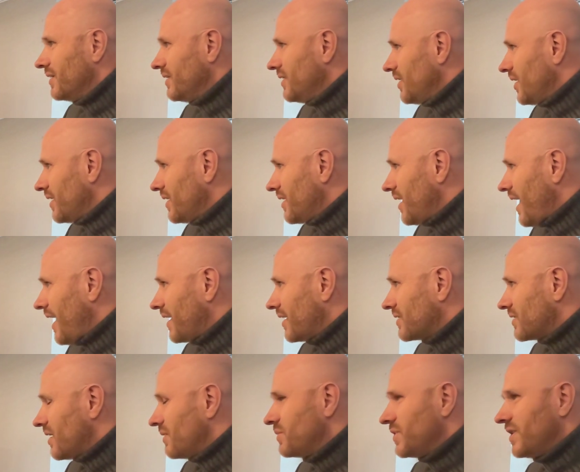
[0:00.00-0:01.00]
The underlying
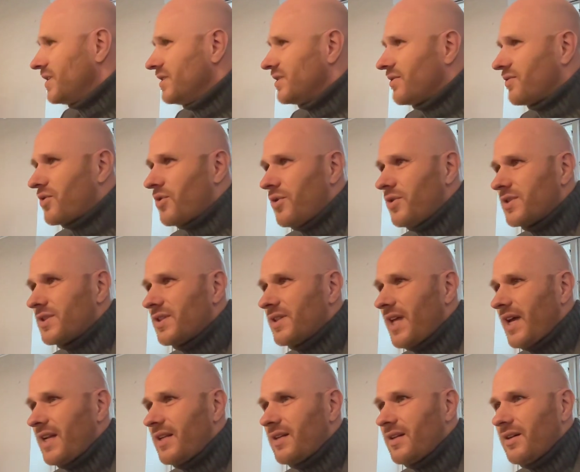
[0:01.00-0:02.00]
assumption is, of course,
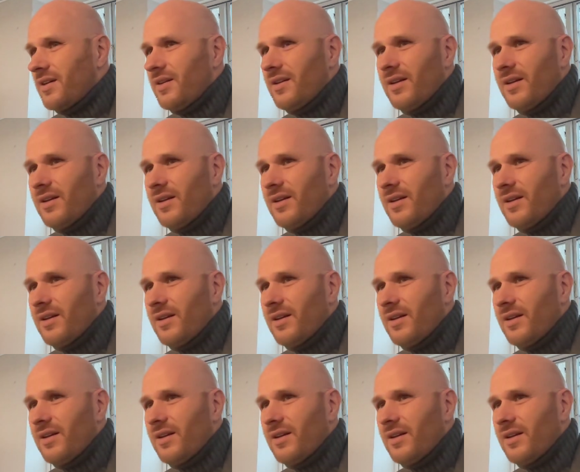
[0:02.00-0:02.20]
that